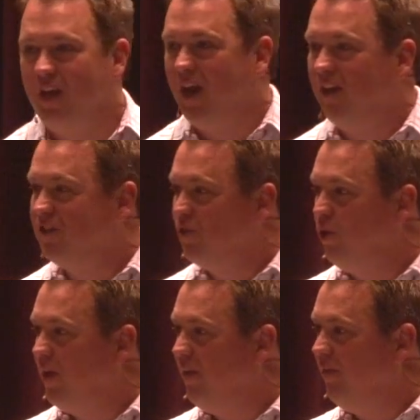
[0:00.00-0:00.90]
night he
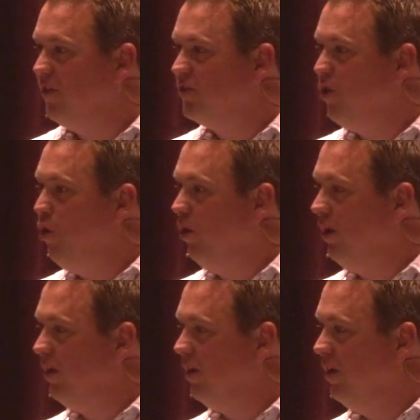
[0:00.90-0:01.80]
scored that first goal,
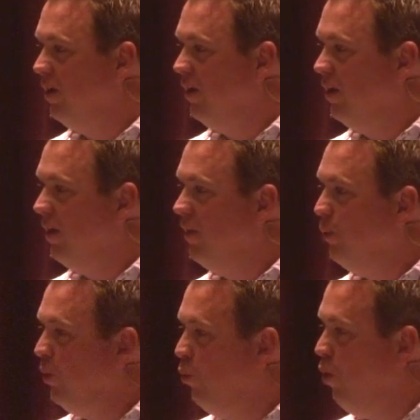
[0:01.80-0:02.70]
and the
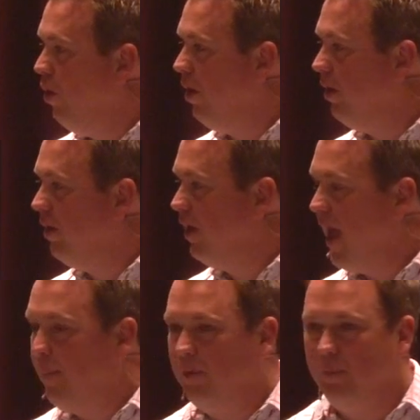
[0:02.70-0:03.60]
reward
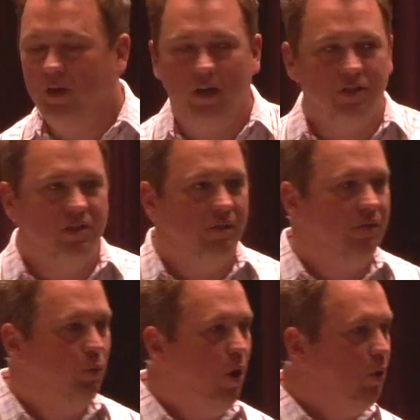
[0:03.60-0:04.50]
happened because of
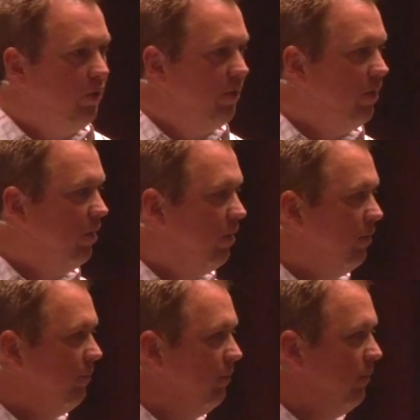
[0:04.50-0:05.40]
growth.
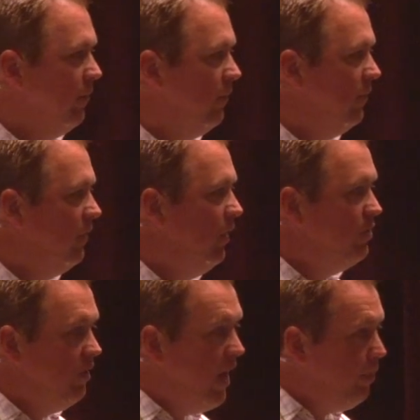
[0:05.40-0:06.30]

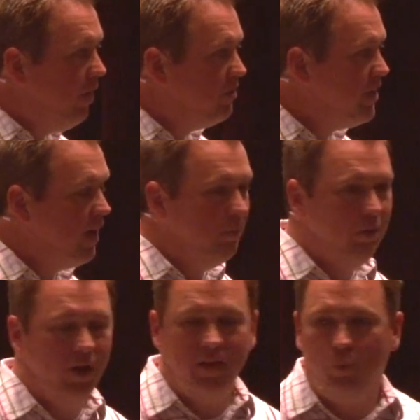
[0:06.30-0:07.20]
He's a lot better soccer
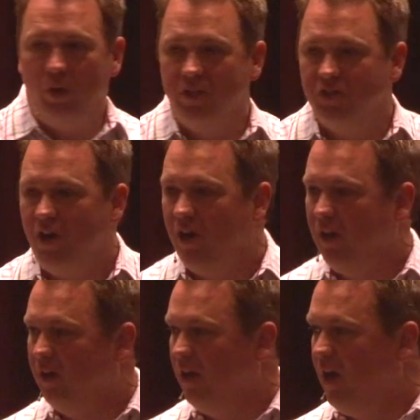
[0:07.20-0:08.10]
player than when he
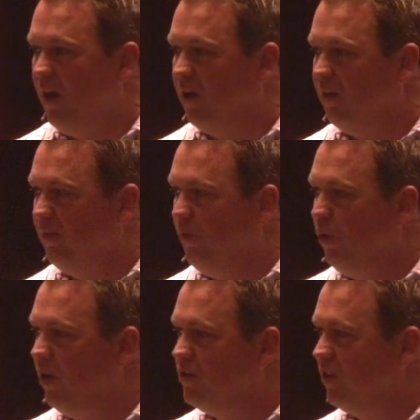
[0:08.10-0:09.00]
started 4
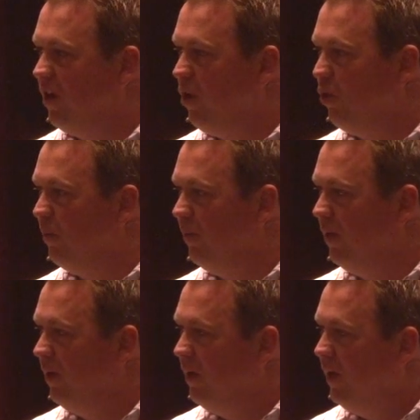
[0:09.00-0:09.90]
years ago.
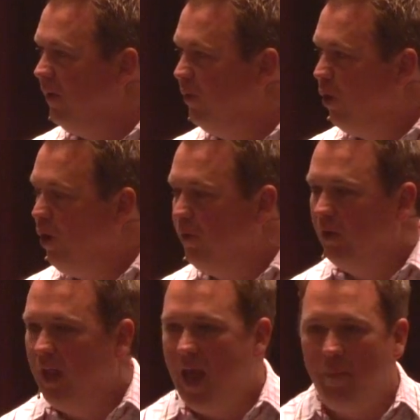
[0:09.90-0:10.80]
And the growth
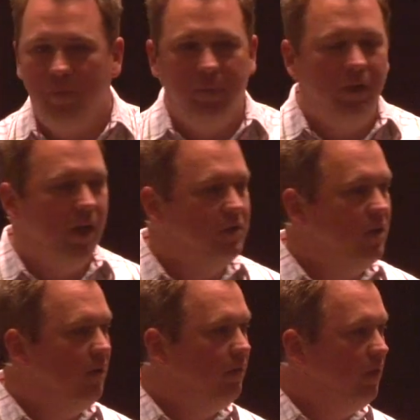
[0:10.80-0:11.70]
only happened because
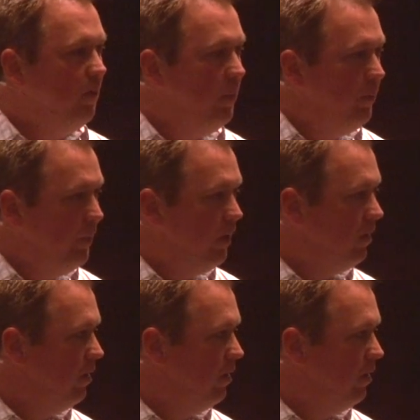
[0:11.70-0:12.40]
of commitment.